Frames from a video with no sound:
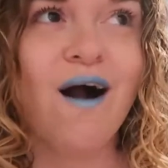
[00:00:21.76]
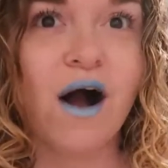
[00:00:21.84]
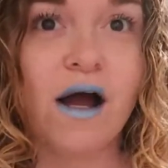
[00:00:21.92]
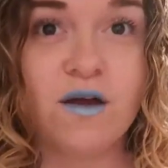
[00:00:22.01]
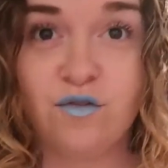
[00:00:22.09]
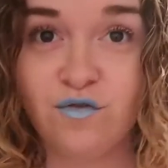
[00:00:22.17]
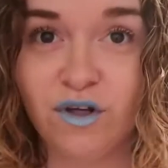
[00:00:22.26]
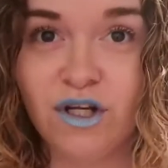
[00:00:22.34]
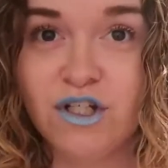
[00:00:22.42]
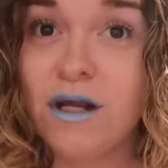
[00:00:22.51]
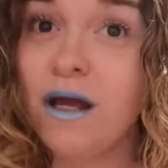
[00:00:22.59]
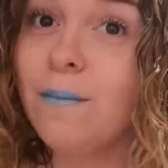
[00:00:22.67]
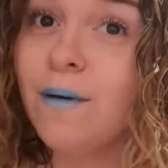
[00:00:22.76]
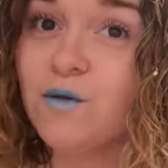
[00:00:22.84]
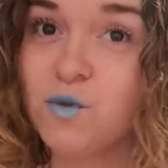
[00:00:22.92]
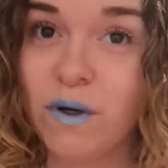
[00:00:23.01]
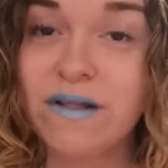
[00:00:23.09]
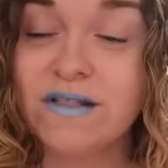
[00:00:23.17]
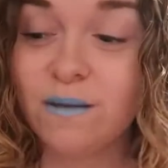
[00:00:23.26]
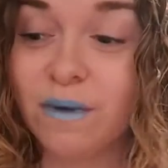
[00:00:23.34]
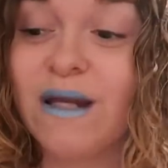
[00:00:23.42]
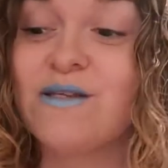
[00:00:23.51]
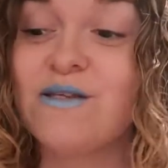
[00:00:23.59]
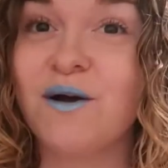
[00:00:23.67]
I finished it about 20
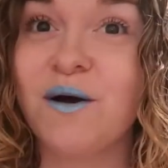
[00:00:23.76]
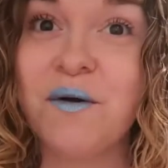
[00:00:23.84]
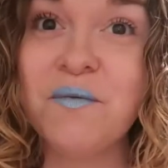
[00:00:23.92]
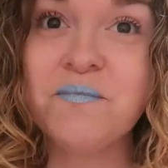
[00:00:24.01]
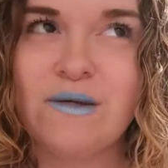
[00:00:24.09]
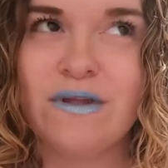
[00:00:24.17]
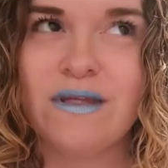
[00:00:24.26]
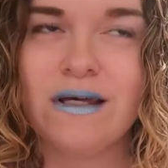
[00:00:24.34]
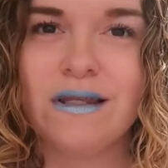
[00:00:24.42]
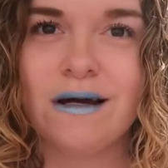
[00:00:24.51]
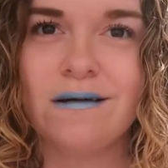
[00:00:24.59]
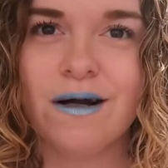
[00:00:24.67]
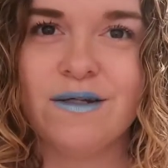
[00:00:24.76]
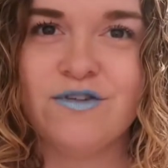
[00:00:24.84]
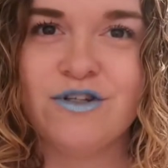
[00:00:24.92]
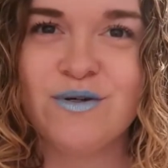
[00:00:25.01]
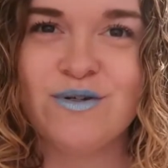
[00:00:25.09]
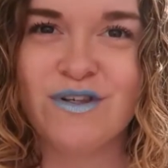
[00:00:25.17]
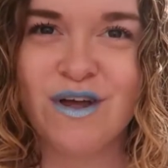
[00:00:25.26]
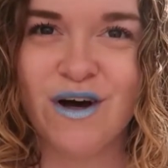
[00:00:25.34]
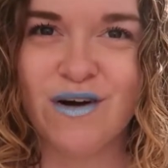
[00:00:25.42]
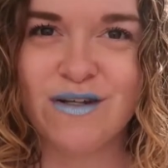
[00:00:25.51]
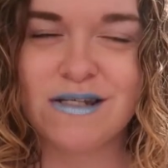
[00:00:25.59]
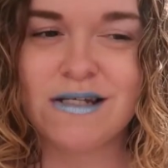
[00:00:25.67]
minutes ago, so I think that kind of shows you the
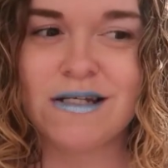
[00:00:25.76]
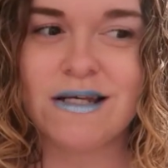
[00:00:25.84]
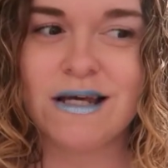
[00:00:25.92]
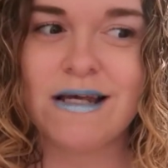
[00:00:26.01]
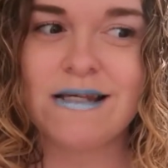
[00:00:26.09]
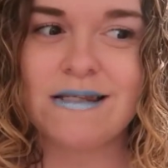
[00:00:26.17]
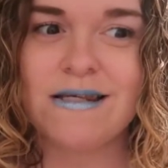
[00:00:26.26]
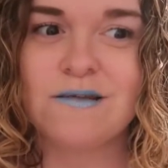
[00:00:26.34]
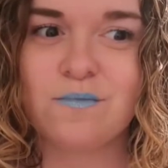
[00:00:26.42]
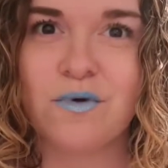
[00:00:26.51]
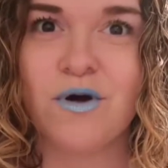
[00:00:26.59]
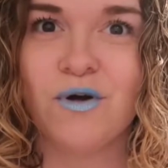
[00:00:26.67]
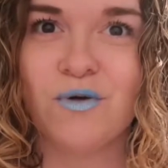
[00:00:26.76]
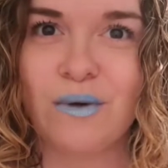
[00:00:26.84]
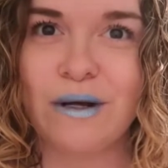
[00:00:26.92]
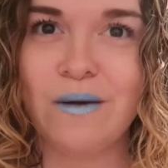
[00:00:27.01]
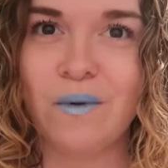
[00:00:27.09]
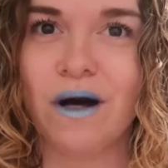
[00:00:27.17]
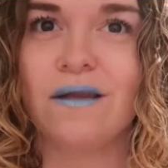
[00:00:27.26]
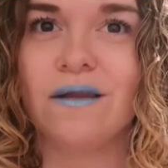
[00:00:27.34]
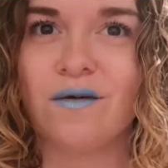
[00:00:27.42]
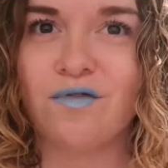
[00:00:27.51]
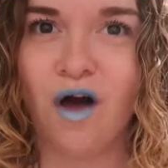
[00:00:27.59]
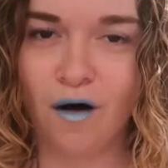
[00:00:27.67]
answer to is this book really
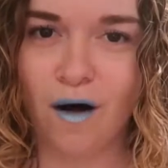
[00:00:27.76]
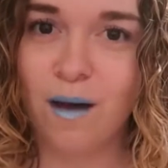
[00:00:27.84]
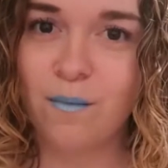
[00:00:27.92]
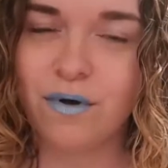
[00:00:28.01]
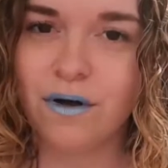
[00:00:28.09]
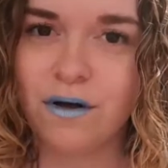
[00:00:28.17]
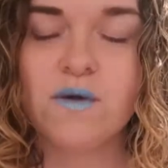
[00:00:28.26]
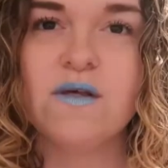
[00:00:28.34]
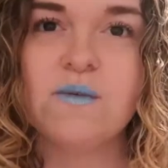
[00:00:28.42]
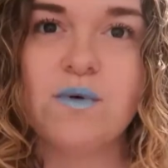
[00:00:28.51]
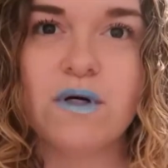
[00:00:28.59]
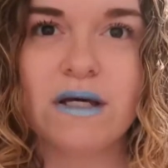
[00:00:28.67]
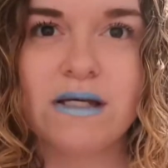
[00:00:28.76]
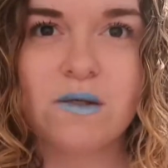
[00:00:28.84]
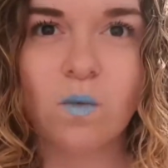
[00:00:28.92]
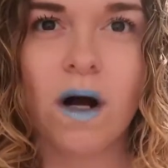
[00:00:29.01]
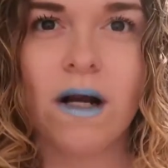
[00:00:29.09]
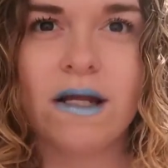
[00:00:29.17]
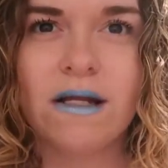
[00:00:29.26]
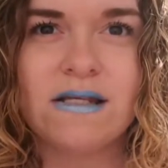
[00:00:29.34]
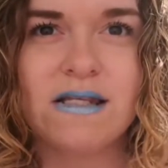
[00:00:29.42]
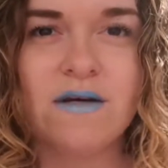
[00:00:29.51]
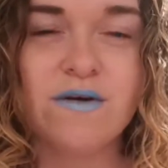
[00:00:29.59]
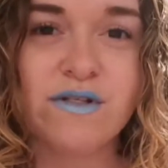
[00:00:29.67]
worthy of the hype. So this book is one in a
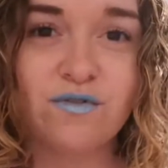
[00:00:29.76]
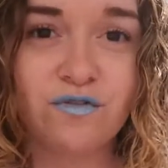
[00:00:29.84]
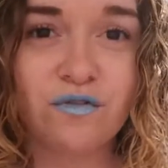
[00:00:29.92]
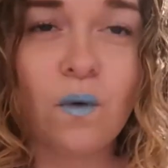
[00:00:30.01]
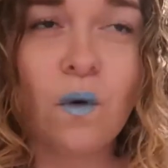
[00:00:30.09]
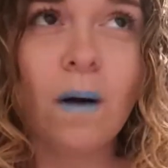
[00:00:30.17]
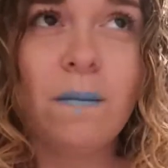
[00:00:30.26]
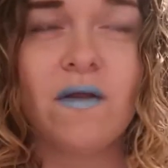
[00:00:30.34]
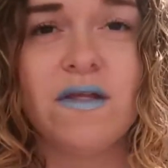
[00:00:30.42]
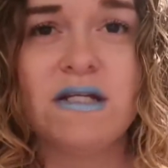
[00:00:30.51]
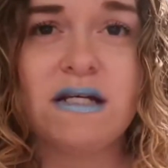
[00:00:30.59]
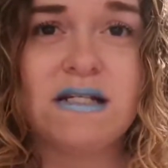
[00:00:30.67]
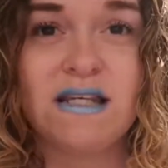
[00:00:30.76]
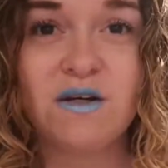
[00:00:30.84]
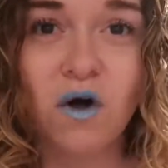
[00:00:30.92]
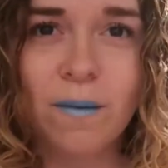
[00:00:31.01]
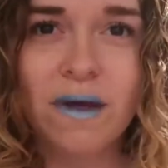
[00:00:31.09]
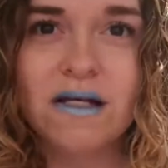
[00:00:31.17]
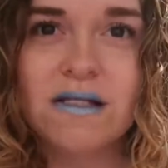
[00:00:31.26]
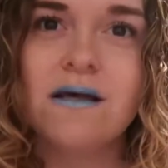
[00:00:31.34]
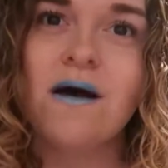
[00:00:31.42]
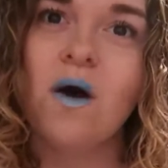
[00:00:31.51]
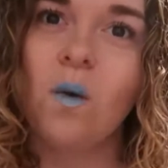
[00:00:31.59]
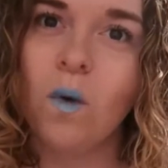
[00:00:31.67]
series of four about the DC Comics.
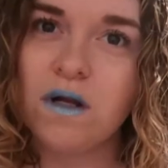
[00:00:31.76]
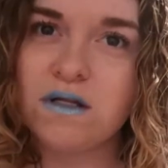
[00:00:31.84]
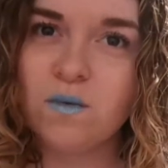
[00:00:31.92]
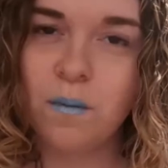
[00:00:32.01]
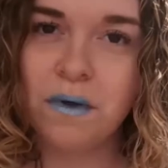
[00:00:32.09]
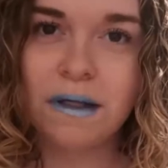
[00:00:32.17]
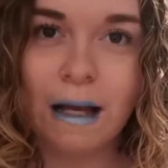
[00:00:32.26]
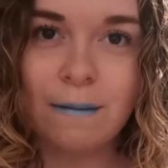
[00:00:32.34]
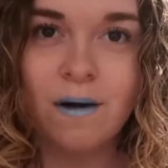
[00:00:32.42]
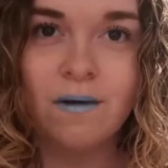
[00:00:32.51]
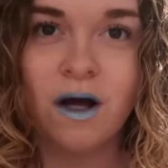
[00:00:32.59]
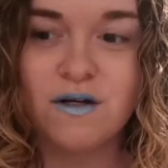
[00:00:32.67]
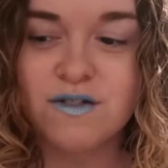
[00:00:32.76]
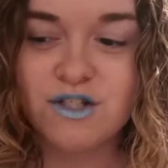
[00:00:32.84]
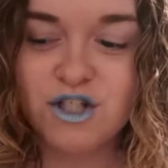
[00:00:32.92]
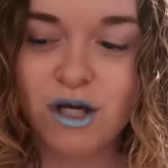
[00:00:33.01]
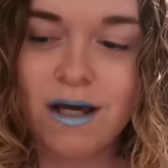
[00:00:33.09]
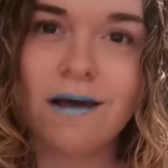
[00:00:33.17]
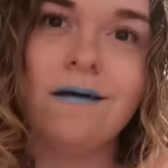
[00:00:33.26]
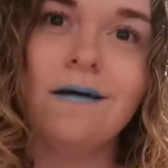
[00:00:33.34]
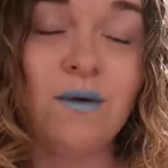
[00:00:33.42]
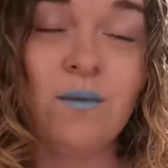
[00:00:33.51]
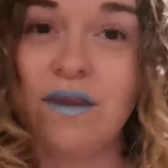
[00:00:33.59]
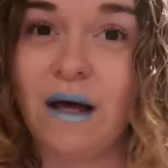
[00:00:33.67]
Wonder Woman came out last year,
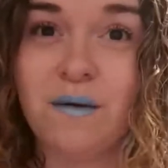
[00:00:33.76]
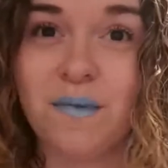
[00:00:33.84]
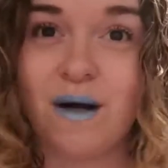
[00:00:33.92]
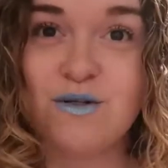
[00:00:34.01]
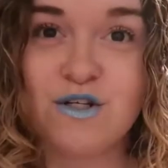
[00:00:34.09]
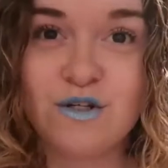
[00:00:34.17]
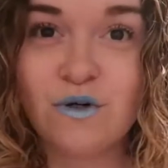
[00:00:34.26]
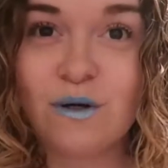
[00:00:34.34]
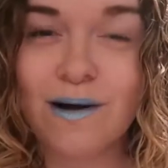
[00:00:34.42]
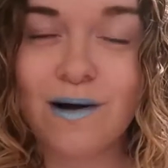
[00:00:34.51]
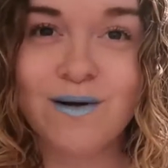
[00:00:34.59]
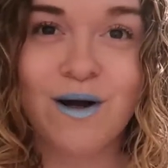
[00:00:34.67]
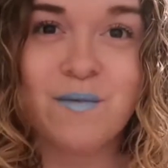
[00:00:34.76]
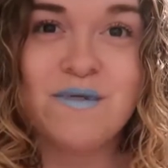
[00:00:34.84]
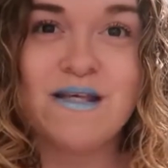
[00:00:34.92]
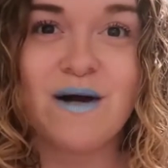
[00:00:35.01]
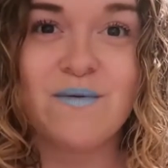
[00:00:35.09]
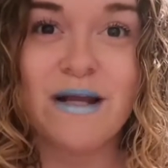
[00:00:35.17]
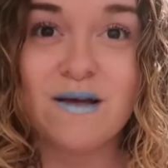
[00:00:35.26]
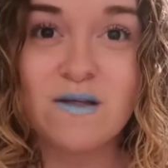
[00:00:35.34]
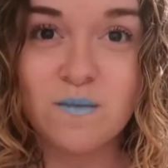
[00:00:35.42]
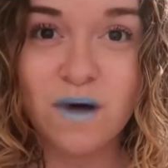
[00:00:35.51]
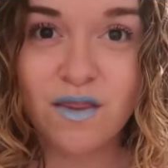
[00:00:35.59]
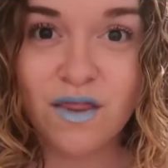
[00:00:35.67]
the one that I'm about to talk about comes out next
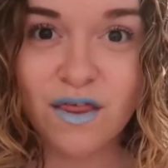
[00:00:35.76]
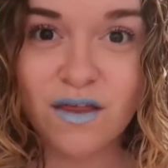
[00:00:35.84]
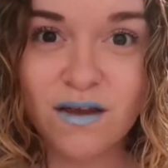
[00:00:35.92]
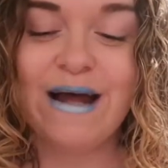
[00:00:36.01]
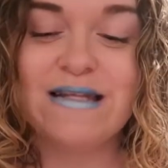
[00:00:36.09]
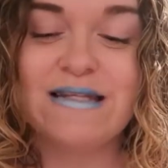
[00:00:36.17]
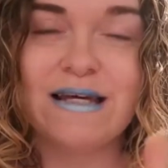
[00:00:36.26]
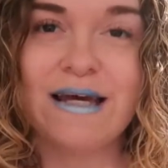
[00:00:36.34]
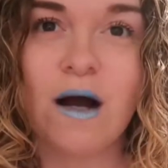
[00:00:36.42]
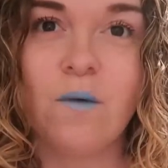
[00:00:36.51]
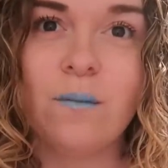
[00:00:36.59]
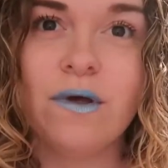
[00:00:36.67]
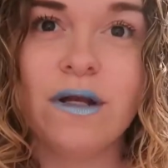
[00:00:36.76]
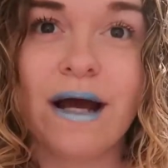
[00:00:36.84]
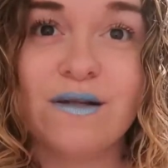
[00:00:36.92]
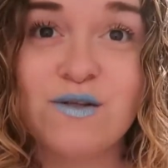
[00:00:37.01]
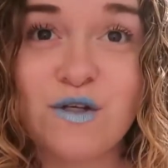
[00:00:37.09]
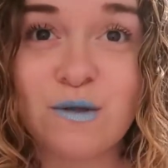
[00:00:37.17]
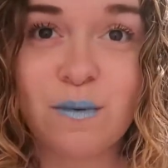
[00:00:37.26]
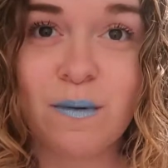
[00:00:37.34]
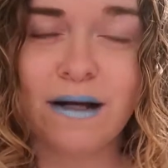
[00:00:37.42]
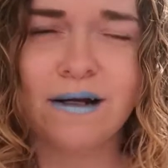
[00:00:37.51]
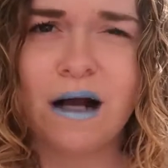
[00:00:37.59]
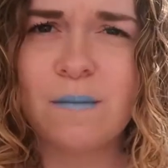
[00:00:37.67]
month, and Catwoman and
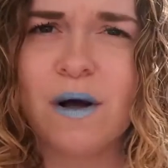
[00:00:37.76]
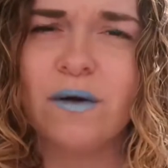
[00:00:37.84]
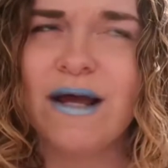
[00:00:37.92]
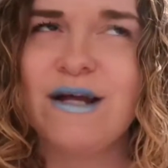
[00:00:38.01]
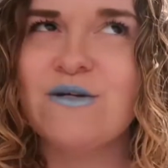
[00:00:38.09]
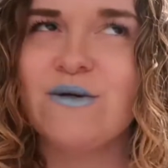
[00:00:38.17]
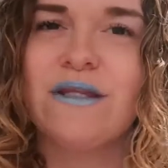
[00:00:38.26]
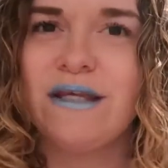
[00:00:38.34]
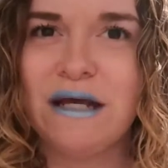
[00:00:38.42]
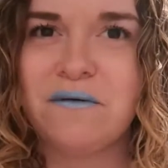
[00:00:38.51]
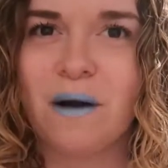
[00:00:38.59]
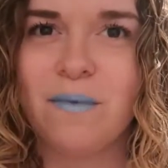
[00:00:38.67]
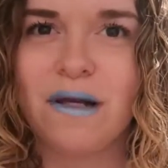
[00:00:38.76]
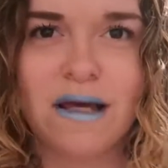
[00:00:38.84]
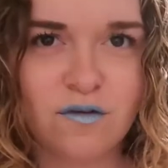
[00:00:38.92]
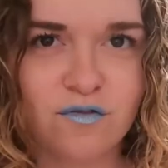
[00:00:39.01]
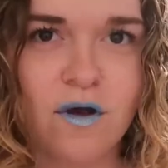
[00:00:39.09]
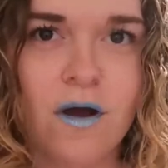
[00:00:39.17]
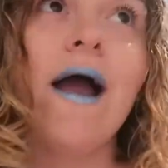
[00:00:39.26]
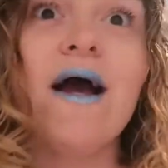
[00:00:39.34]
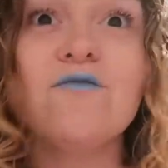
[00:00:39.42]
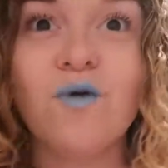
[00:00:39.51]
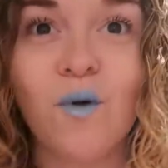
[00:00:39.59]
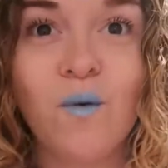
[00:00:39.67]
Superman come out later in the year, I believe. I
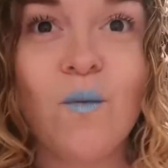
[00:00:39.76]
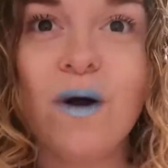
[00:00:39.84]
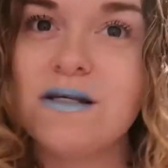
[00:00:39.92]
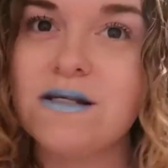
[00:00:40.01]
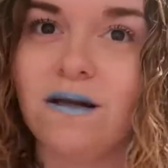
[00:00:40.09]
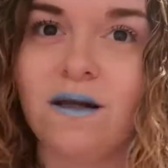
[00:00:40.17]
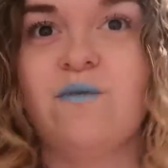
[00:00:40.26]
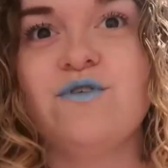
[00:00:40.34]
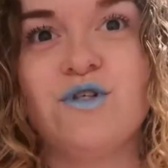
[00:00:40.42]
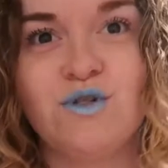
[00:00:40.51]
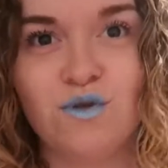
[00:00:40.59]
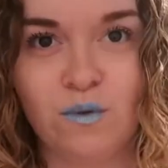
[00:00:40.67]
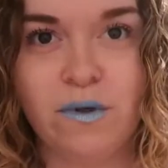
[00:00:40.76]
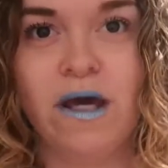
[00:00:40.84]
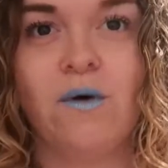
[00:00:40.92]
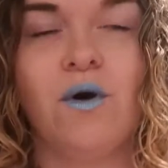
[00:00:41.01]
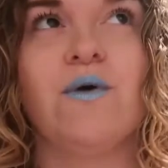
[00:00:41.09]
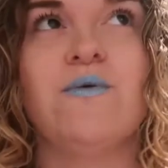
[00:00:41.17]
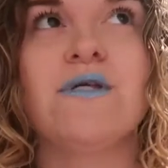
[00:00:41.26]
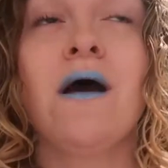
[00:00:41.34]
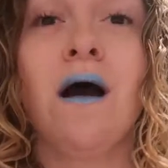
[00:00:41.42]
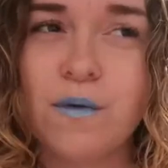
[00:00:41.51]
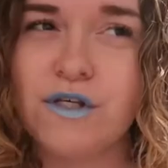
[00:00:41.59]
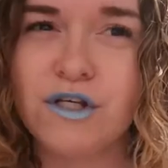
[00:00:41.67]
have always loved superheroes.
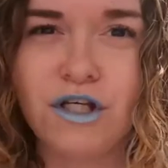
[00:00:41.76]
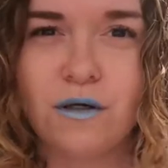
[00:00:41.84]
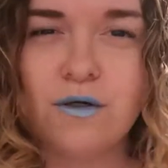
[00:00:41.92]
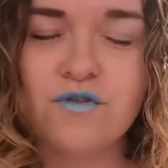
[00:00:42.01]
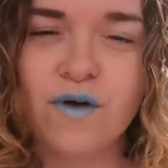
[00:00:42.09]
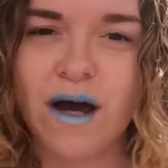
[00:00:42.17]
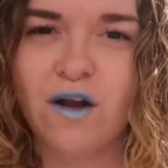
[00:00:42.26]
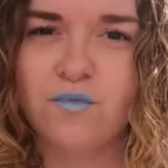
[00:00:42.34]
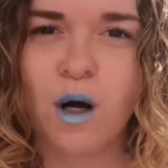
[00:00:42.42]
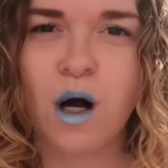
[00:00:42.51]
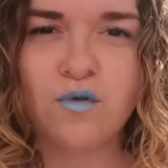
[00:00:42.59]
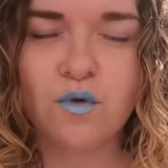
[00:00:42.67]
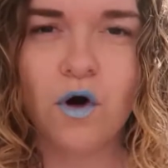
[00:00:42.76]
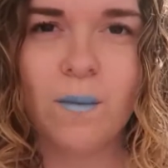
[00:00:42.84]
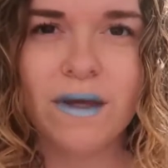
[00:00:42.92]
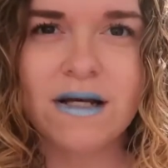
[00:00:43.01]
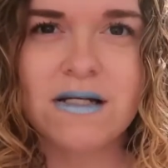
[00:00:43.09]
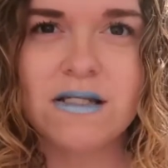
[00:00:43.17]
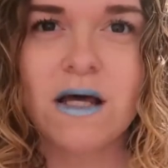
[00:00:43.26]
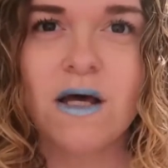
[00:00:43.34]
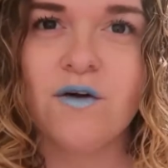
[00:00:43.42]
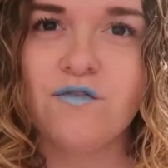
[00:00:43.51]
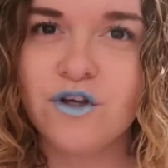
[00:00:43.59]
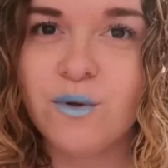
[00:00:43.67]
I was a huge fan of Marvel Comics
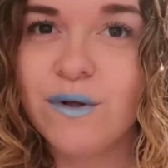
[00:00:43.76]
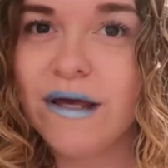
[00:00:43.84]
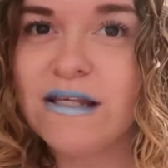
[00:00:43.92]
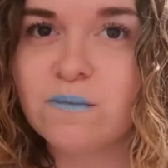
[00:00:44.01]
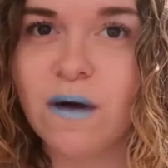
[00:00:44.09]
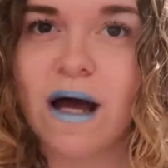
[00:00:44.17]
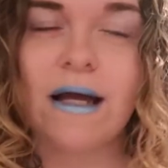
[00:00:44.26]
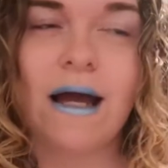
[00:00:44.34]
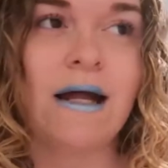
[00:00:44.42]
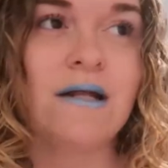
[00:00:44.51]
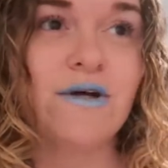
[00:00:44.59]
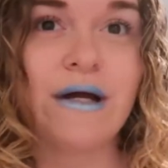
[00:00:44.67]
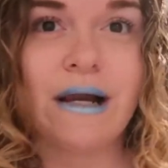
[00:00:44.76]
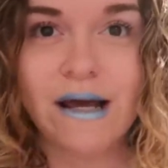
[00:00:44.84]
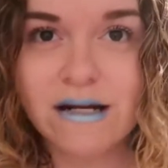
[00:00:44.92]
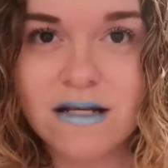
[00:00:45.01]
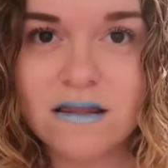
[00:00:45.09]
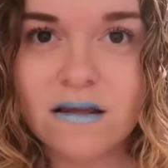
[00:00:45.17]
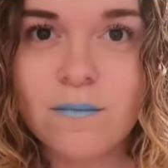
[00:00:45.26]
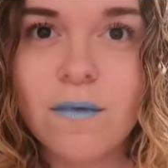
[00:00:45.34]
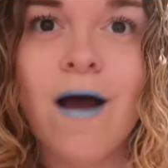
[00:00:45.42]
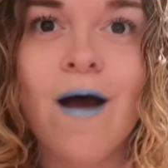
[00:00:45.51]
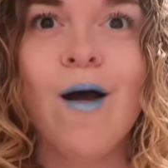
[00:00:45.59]
a few years back and I collected them.